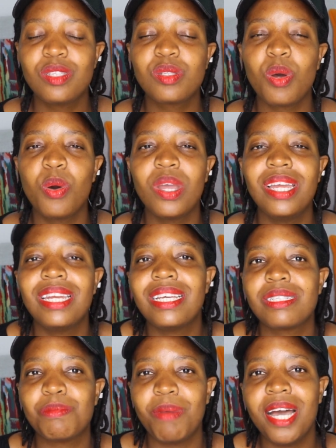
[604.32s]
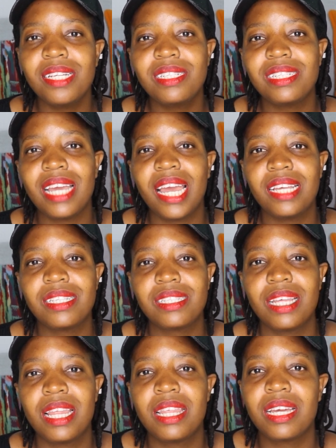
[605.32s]
So in as much
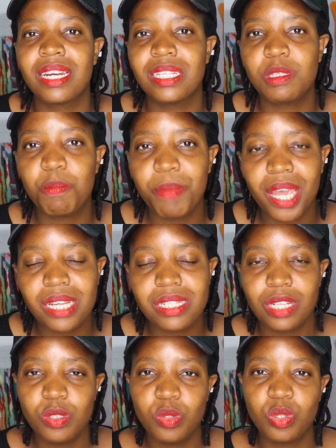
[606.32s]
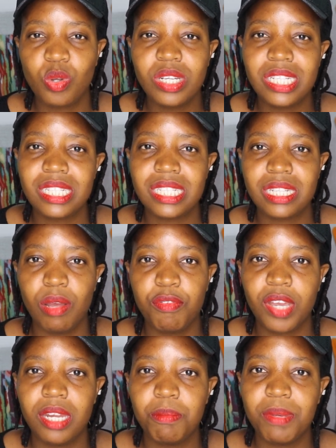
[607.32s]
as the respect that you don't
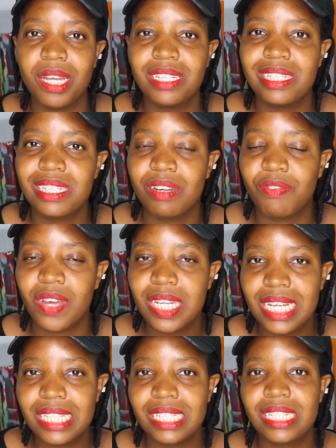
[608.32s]
deserve can be a disadvantage,